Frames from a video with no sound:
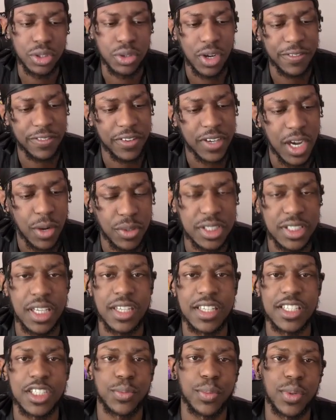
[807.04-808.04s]
forgot what set
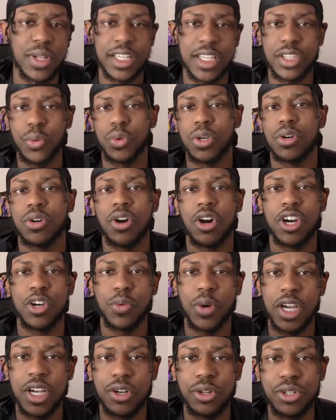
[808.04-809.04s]
it is, but like the real card
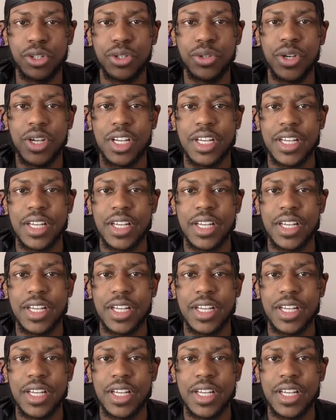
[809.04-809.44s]
Riolu.